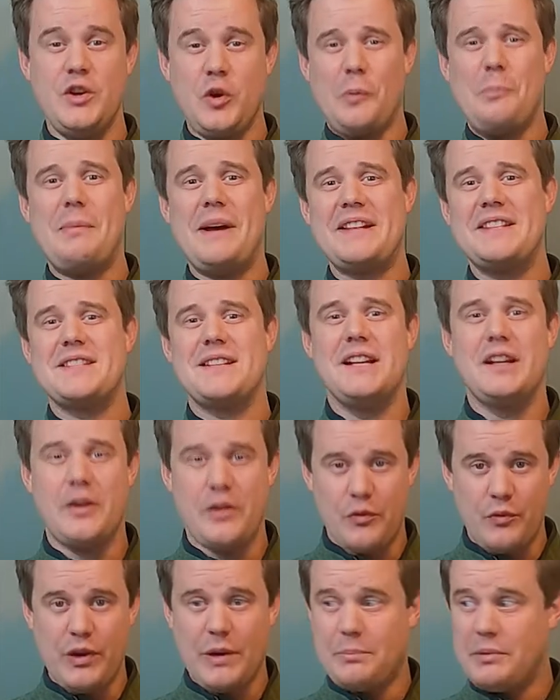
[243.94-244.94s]
Your bed slinger
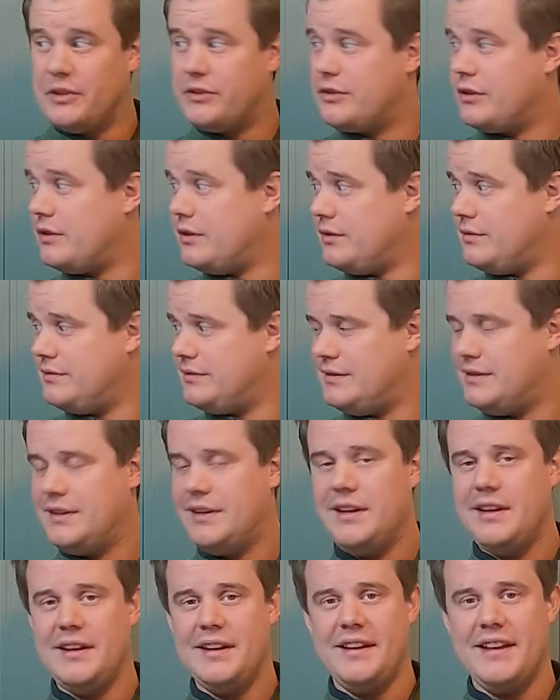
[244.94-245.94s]
3D printer,
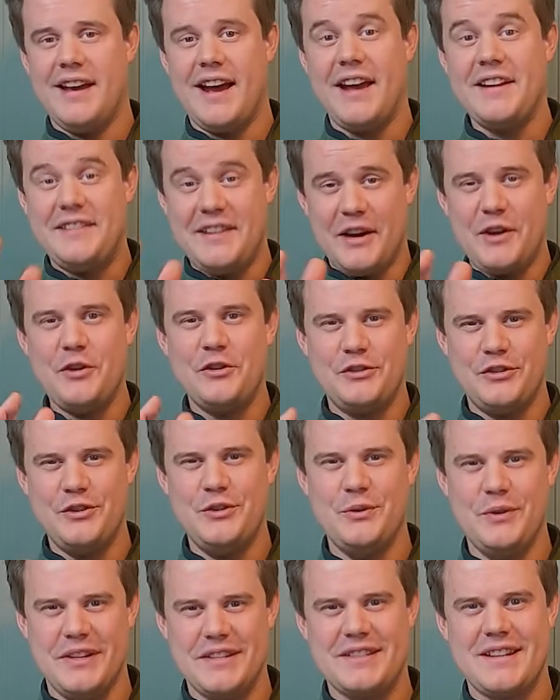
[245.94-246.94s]
I dare you to
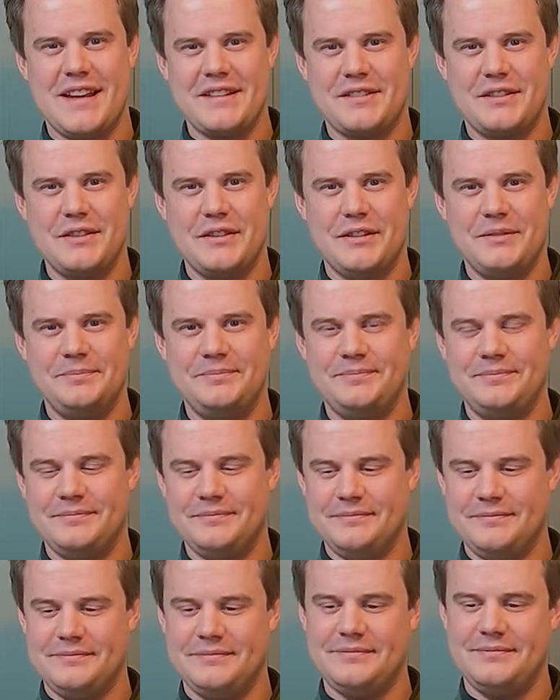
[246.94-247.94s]
do this as good.
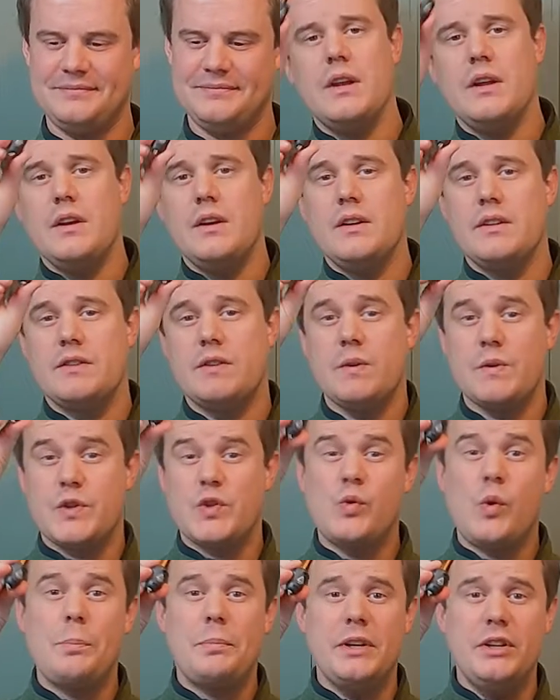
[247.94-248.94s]
So
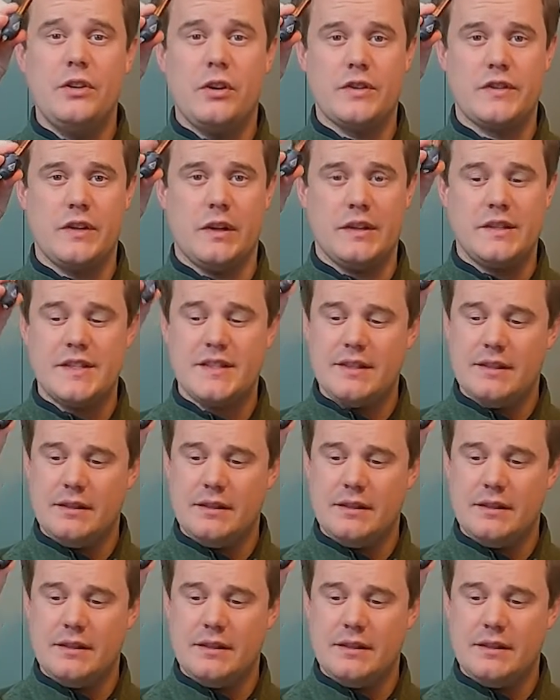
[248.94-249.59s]
swapping nozzles.